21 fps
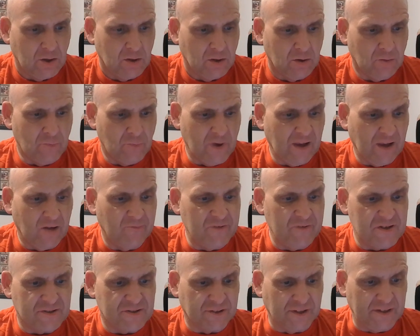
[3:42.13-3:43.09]
Well,
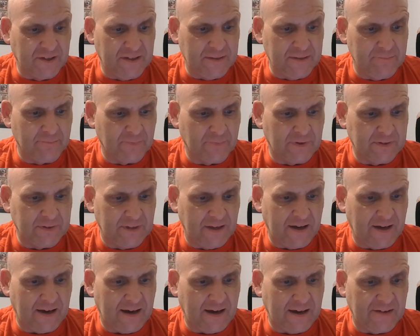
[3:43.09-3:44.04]
obviously, they
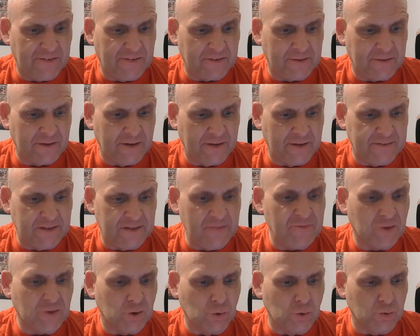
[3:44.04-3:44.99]
had a
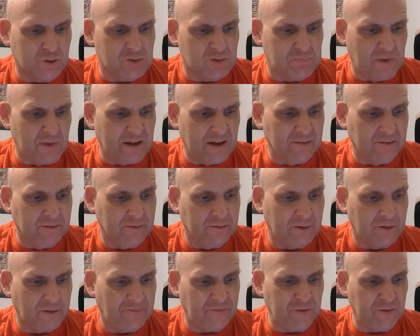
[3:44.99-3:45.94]
difficult spell
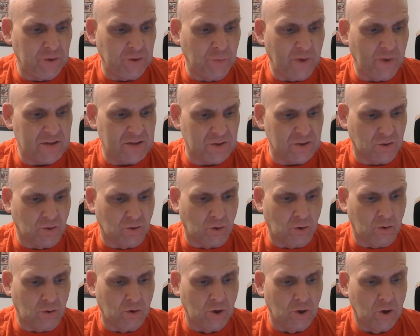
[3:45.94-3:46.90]
a few weeks
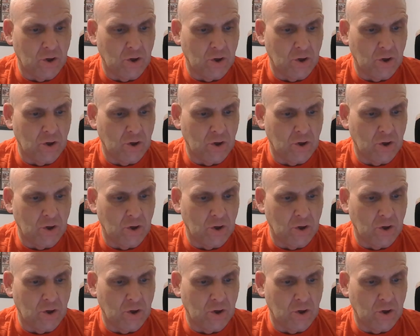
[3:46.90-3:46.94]
ago,